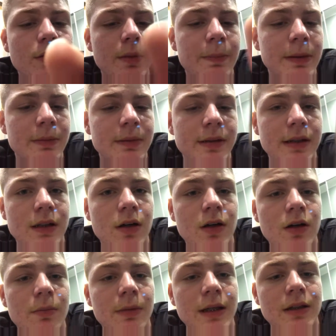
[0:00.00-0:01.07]
want people to think,
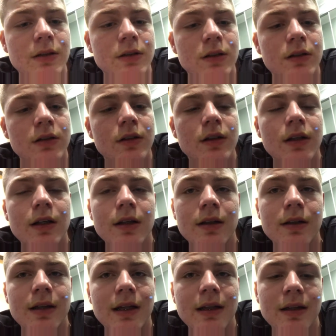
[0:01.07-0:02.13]
oh my god,
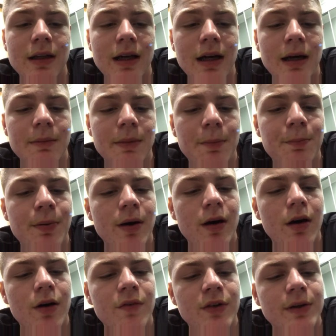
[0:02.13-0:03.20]
think that I'm a
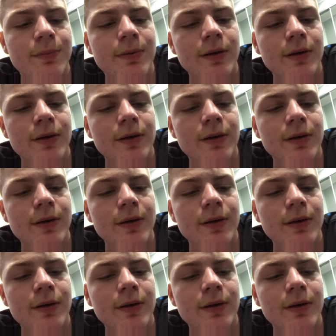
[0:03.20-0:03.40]
perfect